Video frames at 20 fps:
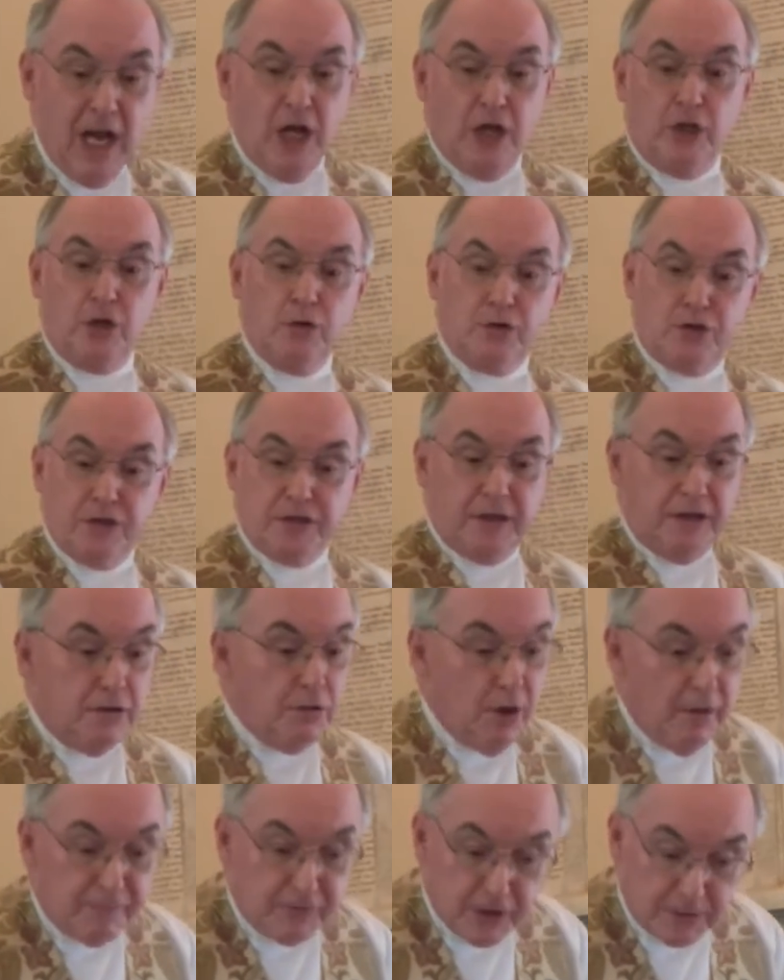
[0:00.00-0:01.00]
You just you
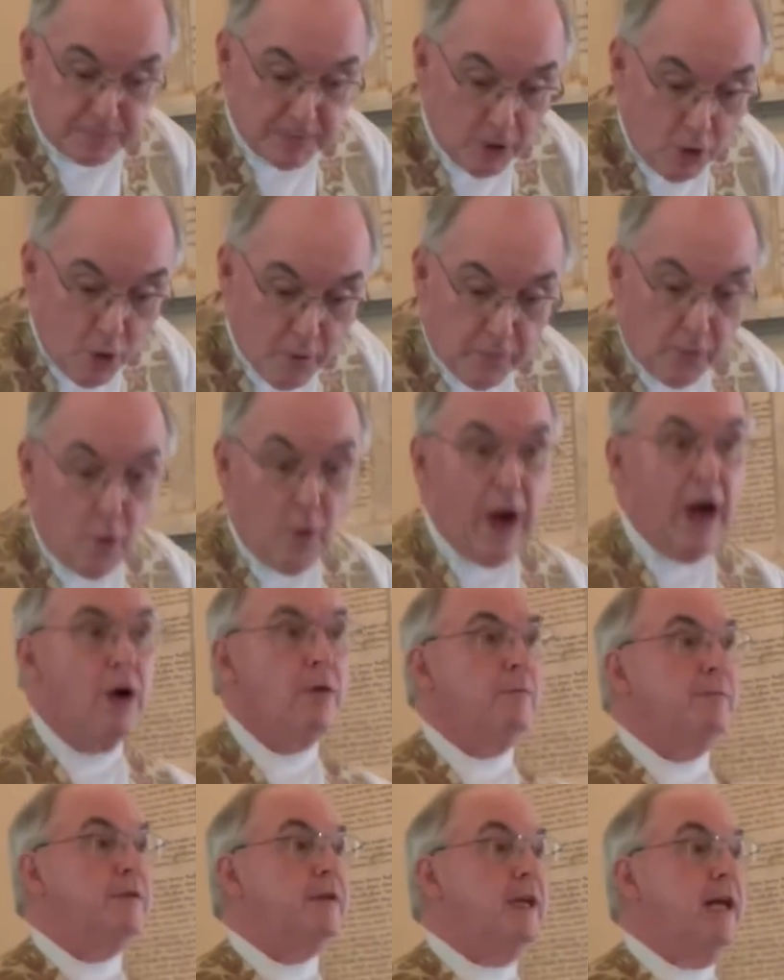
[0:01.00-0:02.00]
have just been
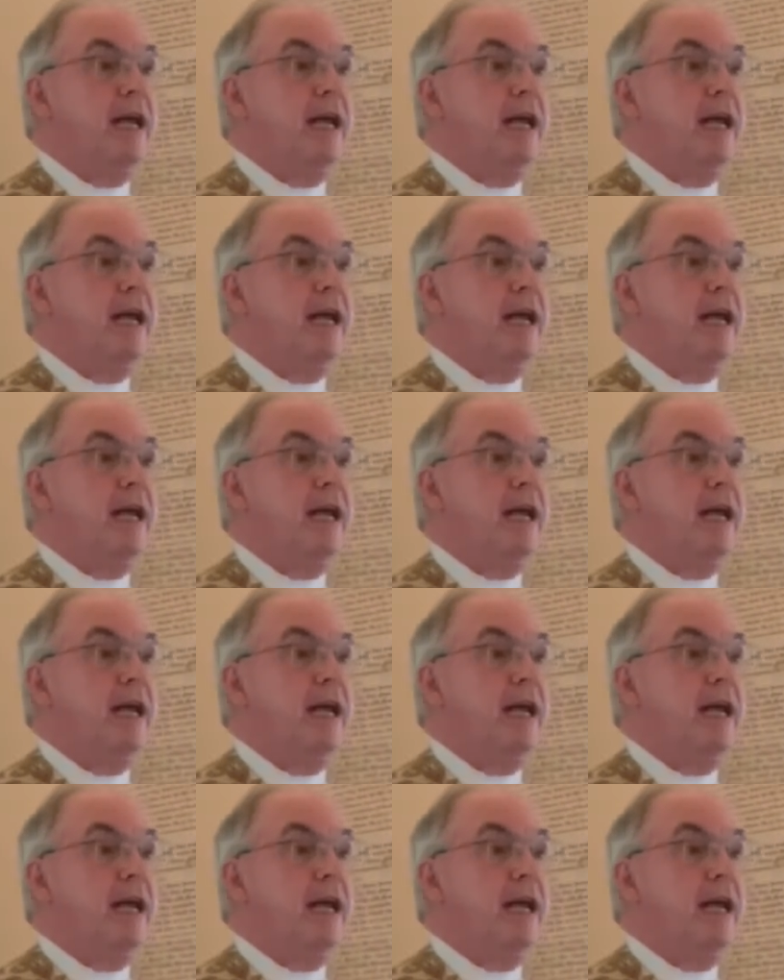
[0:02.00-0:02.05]
overwhelmed,